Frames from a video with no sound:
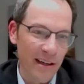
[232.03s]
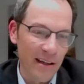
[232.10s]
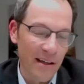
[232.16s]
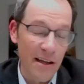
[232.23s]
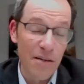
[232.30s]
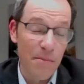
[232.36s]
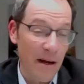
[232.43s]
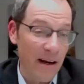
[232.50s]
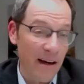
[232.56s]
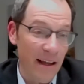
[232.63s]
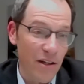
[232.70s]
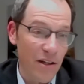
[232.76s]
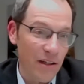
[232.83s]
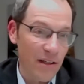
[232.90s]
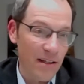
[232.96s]
independent
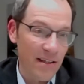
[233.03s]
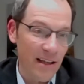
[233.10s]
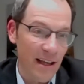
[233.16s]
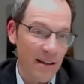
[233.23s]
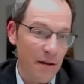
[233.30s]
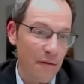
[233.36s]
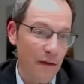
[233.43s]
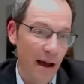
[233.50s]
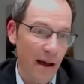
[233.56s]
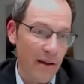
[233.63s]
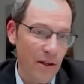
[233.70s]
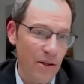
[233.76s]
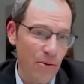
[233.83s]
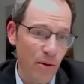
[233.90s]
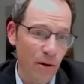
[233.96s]
agents and the
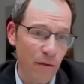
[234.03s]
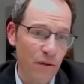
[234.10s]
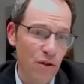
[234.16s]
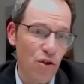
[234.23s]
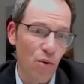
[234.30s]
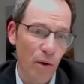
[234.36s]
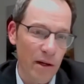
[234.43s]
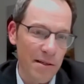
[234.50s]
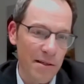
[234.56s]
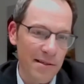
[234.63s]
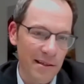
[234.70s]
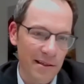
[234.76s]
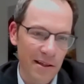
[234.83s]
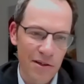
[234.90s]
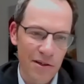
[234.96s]
value of choice
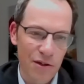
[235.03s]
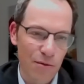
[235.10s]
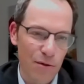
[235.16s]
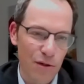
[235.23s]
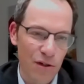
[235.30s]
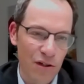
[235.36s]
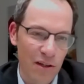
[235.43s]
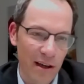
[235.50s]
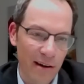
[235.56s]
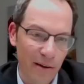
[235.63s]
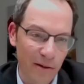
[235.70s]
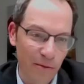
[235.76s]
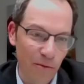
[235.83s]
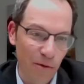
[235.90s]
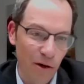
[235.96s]
in the distribution
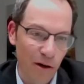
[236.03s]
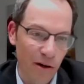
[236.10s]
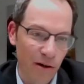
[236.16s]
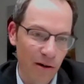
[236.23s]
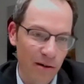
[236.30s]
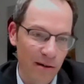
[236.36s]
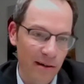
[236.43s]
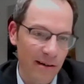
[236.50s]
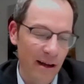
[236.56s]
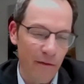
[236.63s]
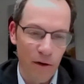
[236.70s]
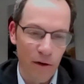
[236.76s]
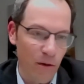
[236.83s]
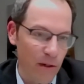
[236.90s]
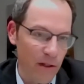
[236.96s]
channel were never
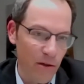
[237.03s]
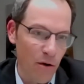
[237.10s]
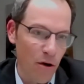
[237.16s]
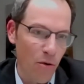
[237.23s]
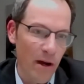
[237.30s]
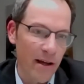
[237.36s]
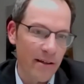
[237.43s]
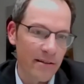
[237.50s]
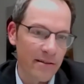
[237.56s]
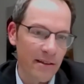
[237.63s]
going to go away.